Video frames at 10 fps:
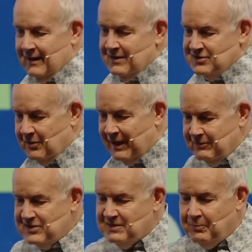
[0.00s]
So I
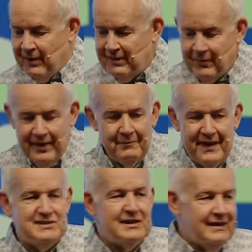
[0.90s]
reached a point where
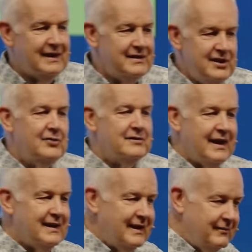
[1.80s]
basically I knew
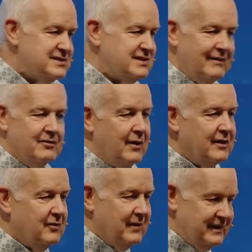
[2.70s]
that it was time to walk away.